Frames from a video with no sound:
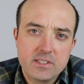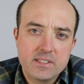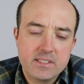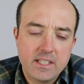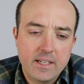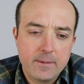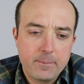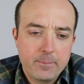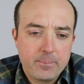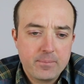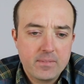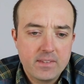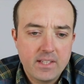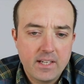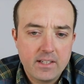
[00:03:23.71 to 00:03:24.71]
It's that
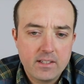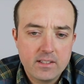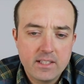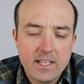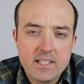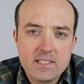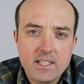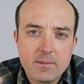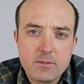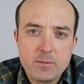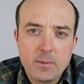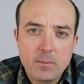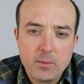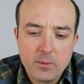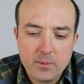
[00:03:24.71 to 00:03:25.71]
a lot of times
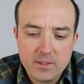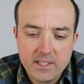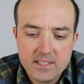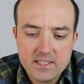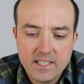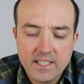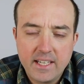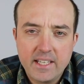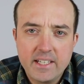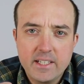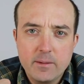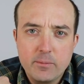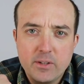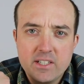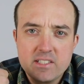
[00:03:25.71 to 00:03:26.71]
people, when they take
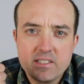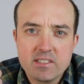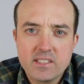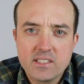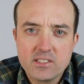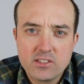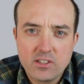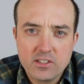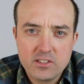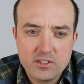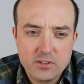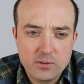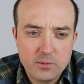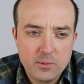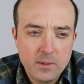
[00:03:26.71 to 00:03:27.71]
antidepressants, they start
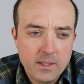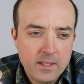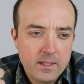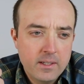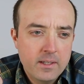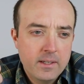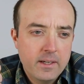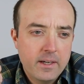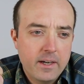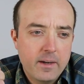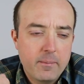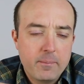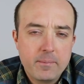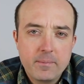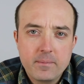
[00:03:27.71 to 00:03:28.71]
to
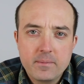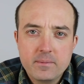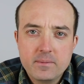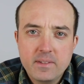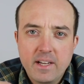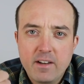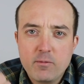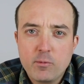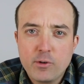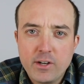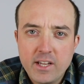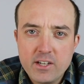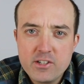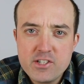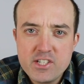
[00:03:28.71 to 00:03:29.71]
have more
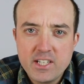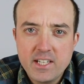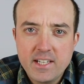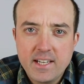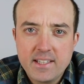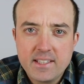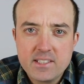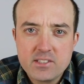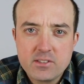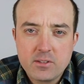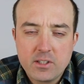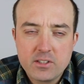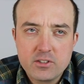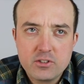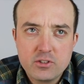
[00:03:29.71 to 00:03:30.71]
energy and they
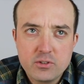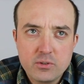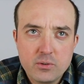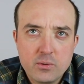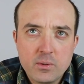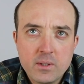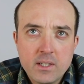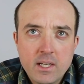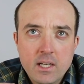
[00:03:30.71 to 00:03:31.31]
start to